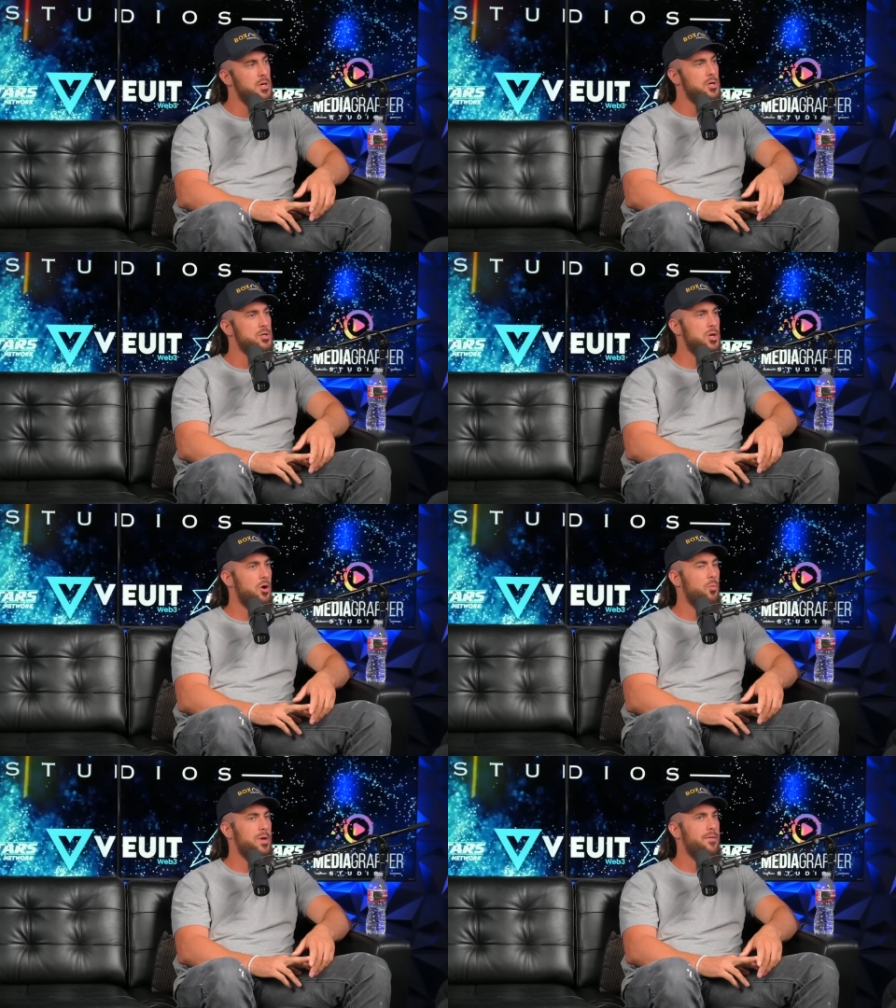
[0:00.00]
Mm-hmm.
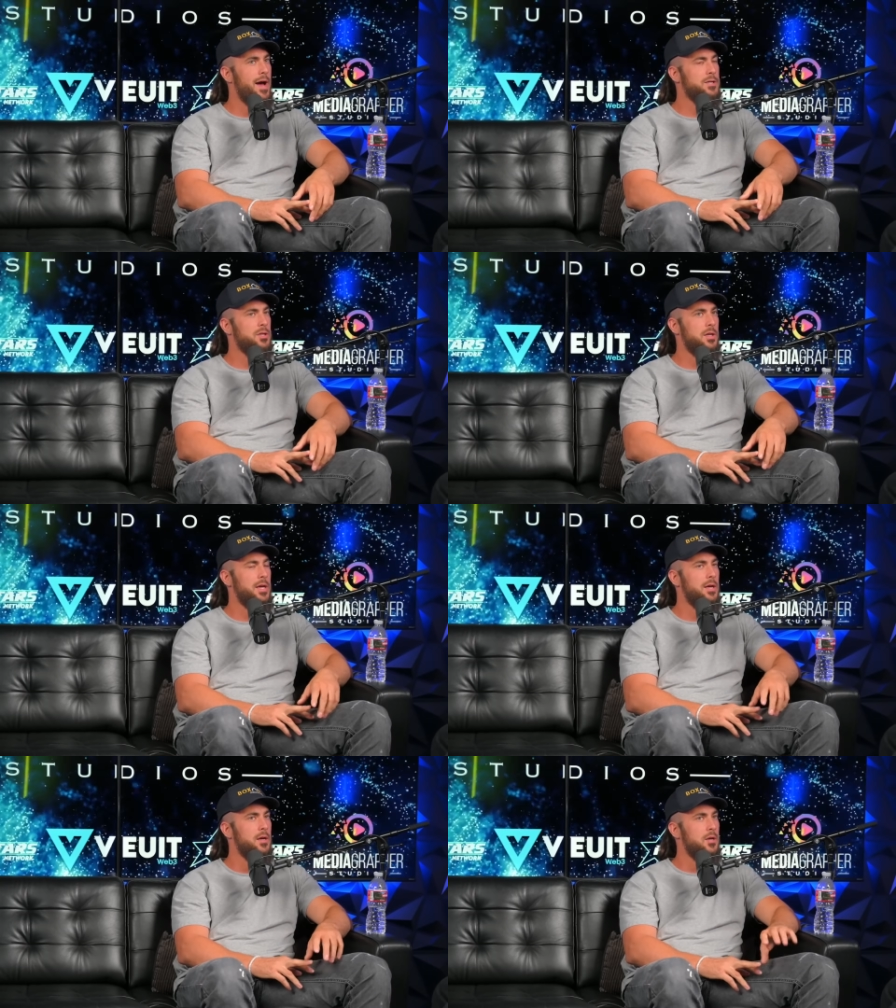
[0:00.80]
So we've
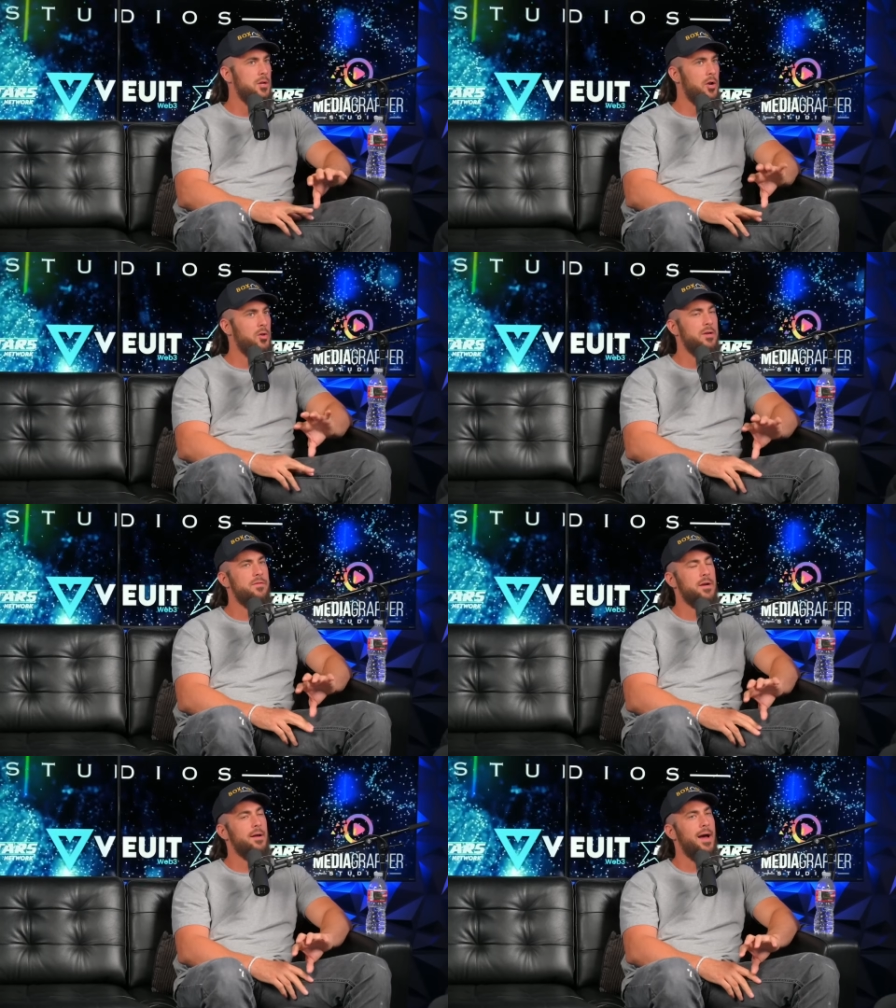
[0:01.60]
actually not only
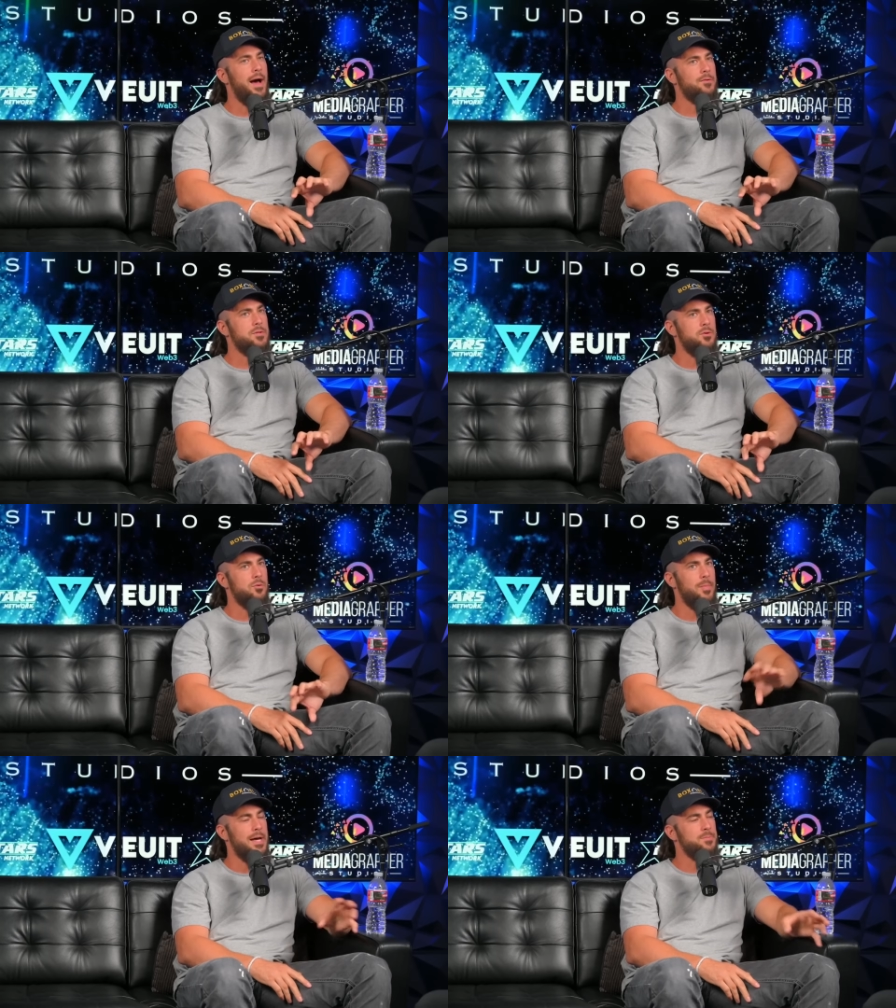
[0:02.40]
figured out how
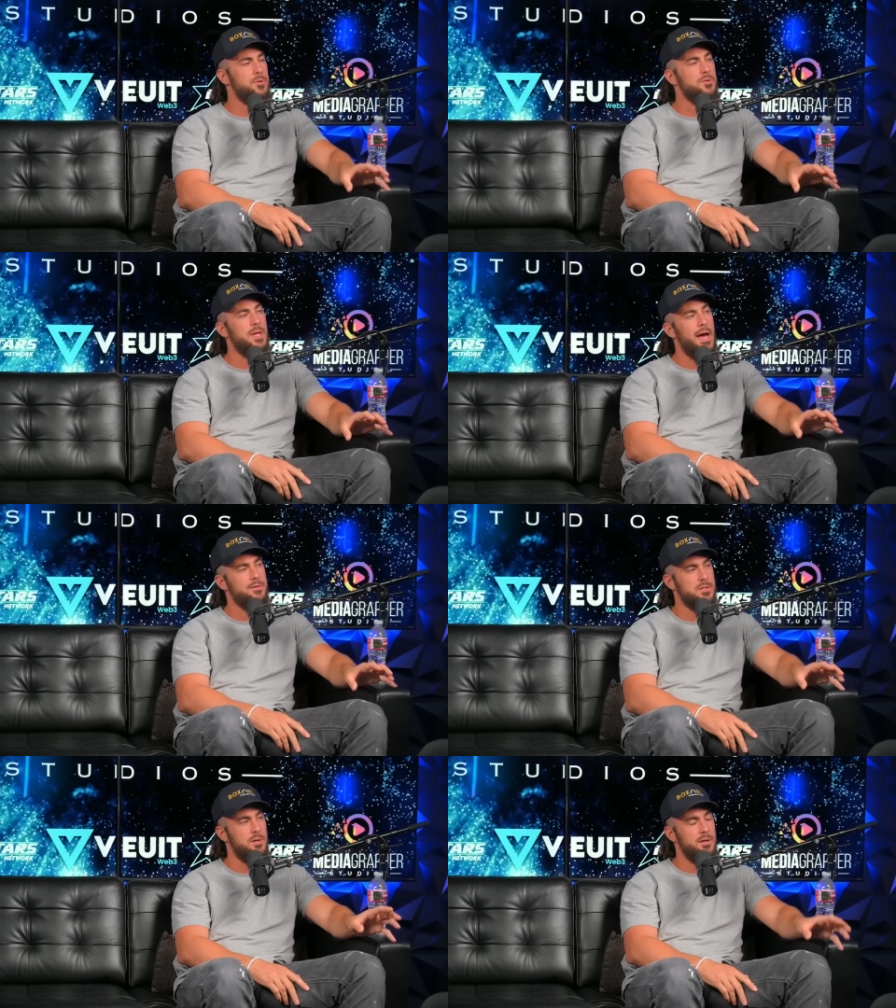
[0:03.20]
to mass produce the
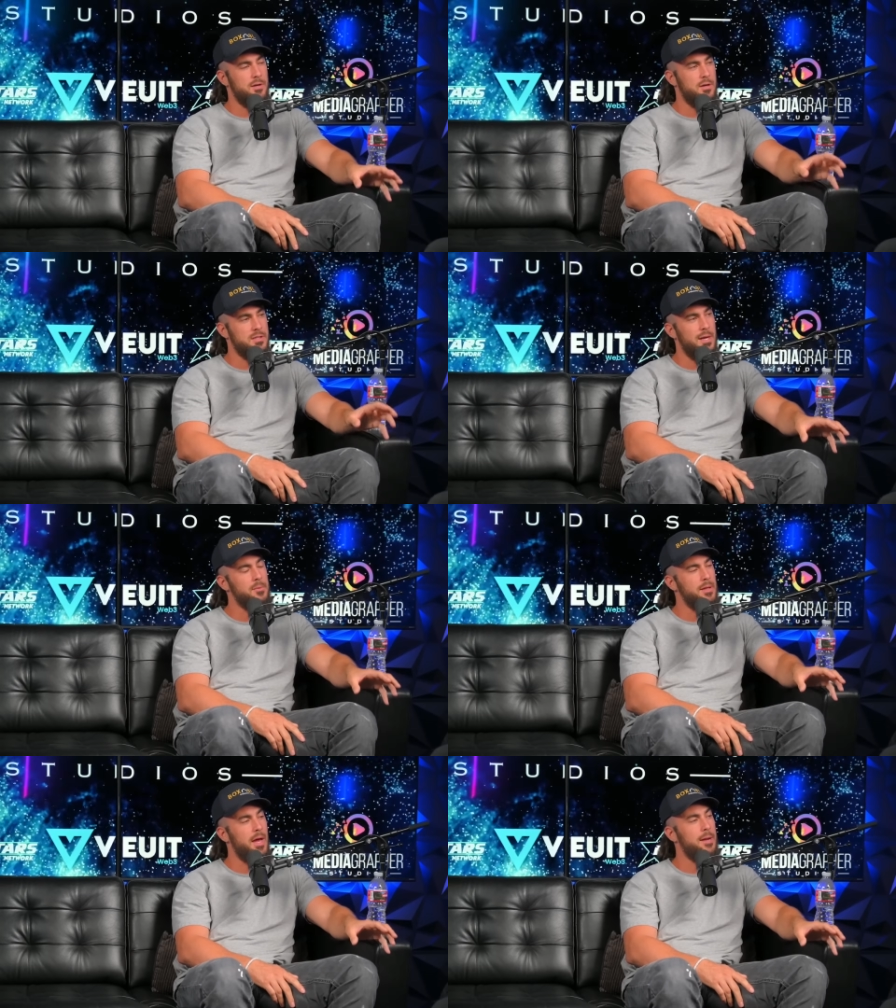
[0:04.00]
houses on an
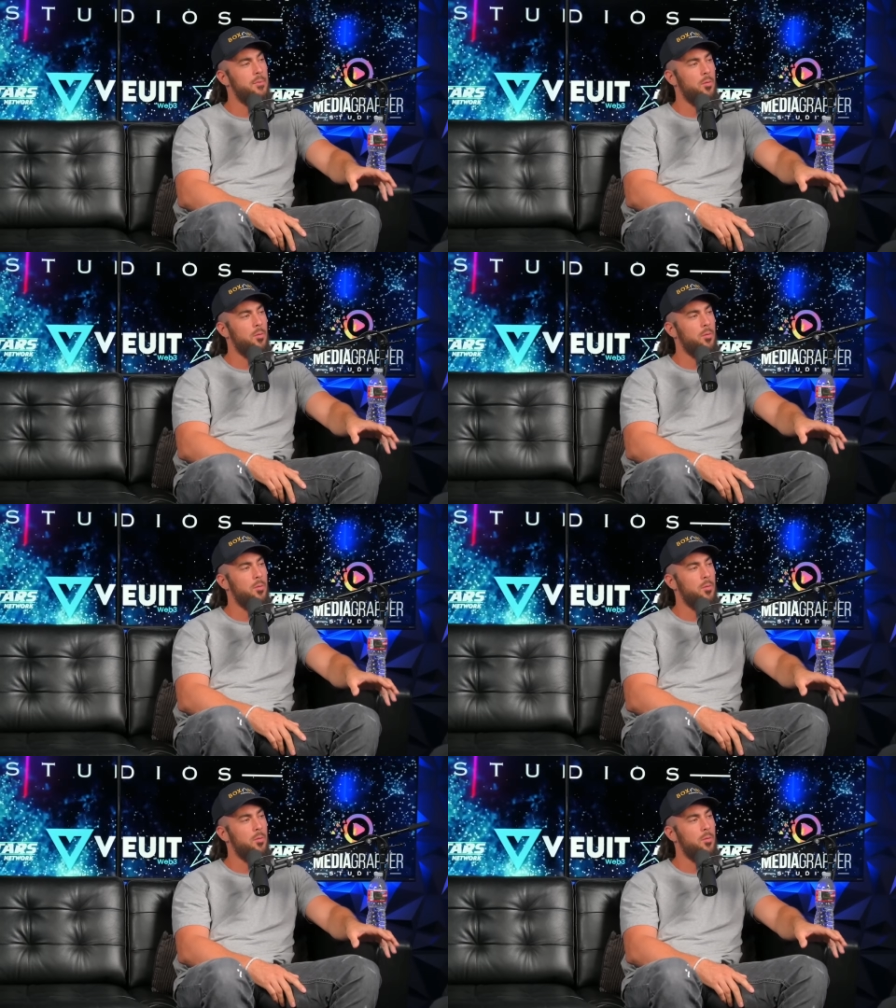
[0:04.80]
assembly line,